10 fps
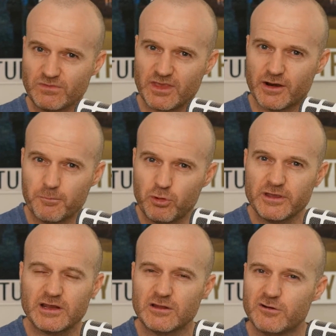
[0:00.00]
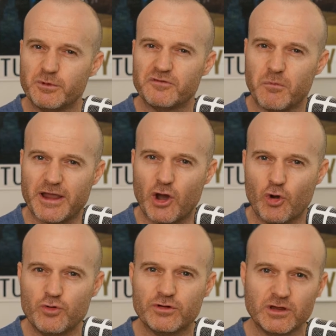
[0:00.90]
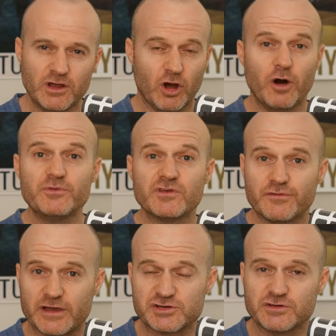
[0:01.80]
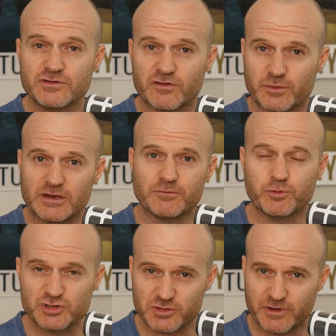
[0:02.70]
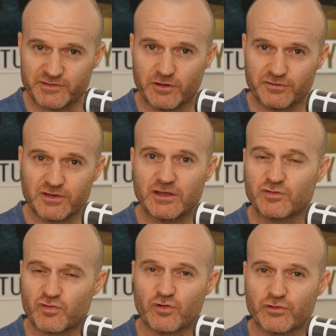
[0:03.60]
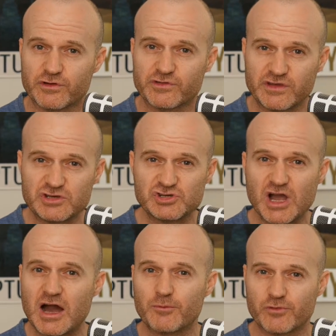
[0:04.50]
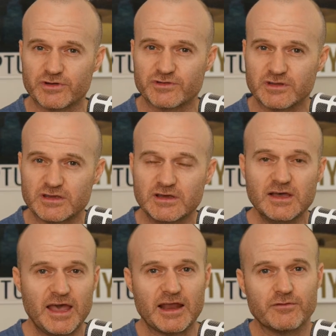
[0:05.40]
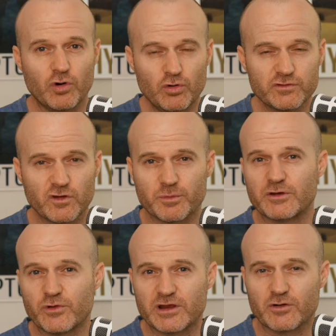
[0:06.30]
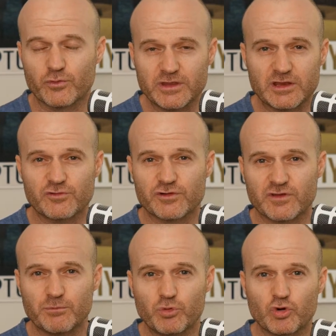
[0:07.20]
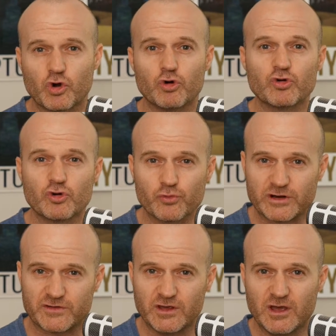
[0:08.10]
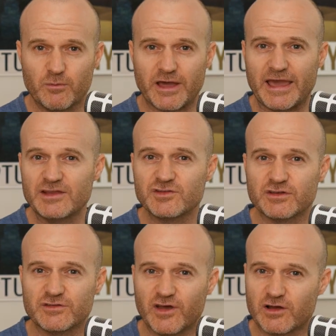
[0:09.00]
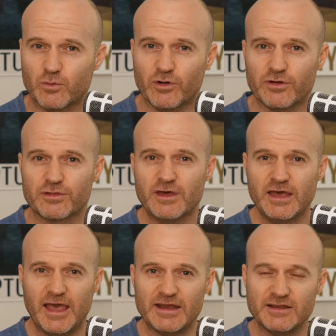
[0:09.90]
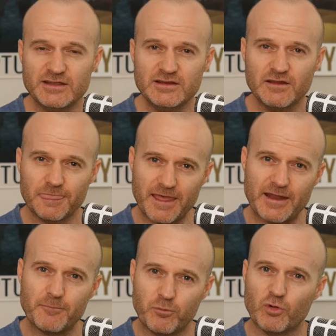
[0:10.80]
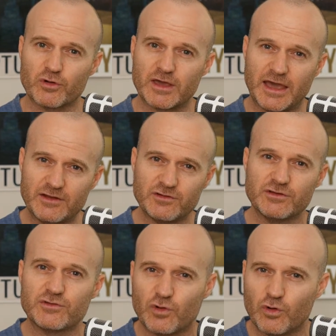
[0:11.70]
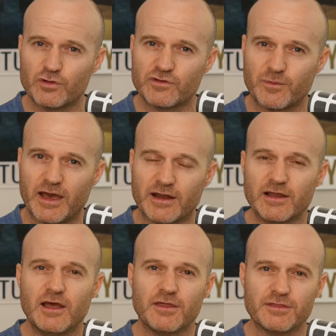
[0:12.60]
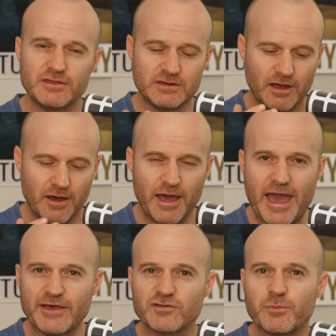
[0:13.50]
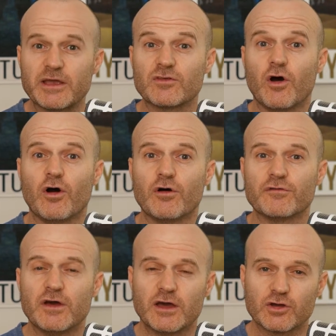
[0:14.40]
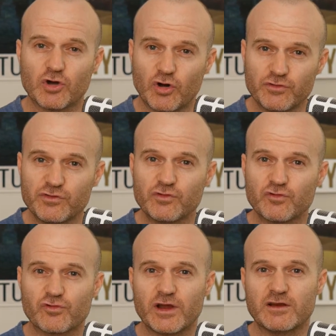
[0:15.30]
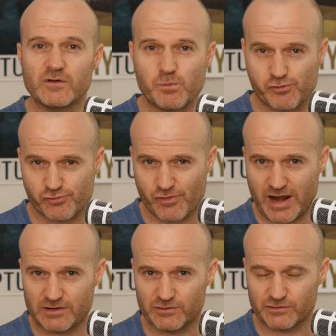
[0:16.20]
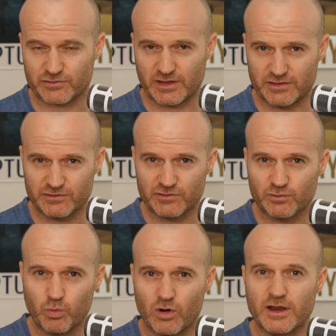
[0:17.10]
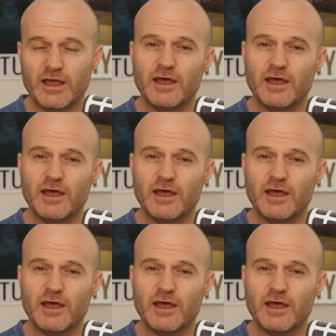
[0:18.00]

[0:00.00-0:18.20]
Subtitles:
And I'm pulling in a little bit of my own observations. I've been pushing myself to get stronger at C# recently, and I've also been reading a really interesting book called Grit by Angela Duckworth. And in that book, Angela talks about the aspect of concentrated practice. And this is what